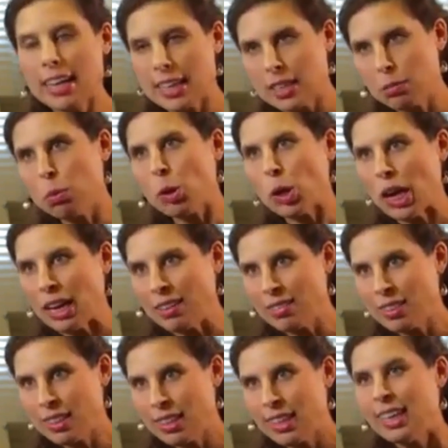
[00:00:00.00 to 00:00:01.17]
Hezbollah.
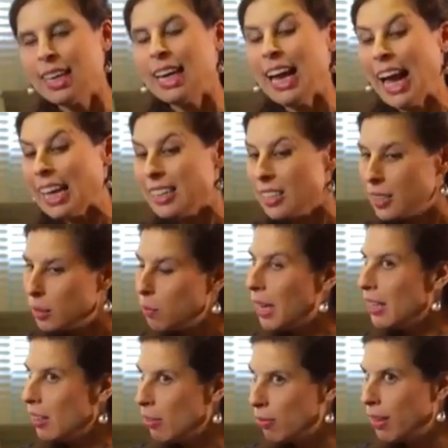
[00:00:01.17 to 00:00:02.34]
And
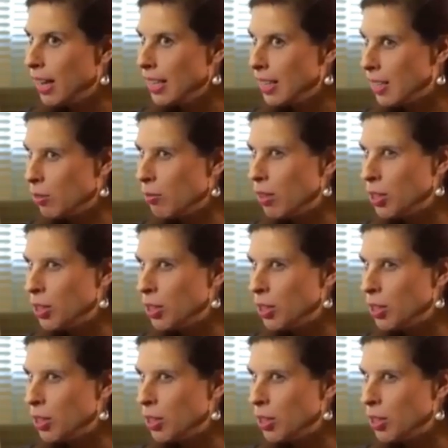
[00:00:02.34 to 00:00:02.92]
despite the fact that